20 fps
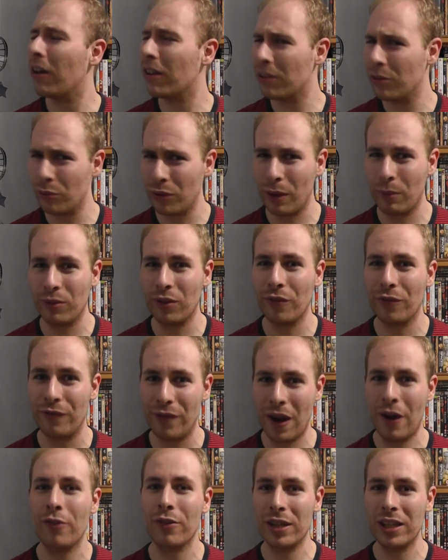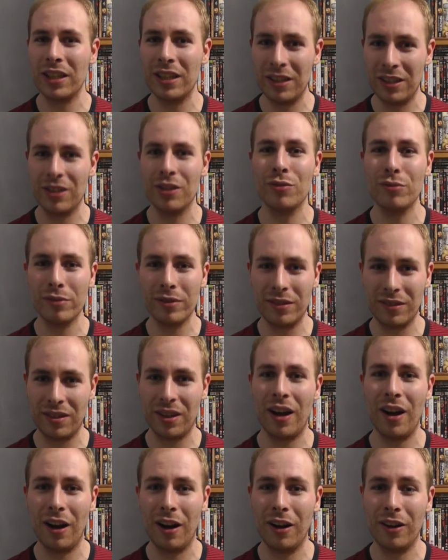I thought that was a very cute
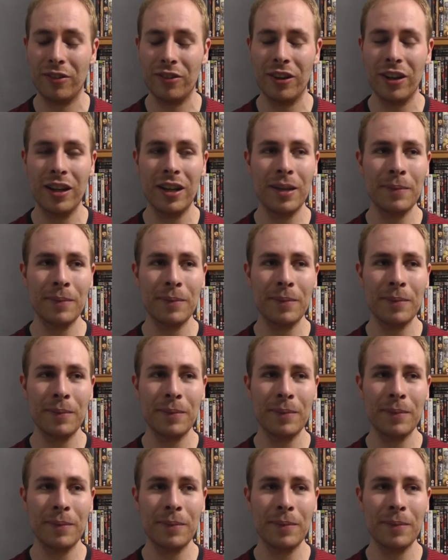touch.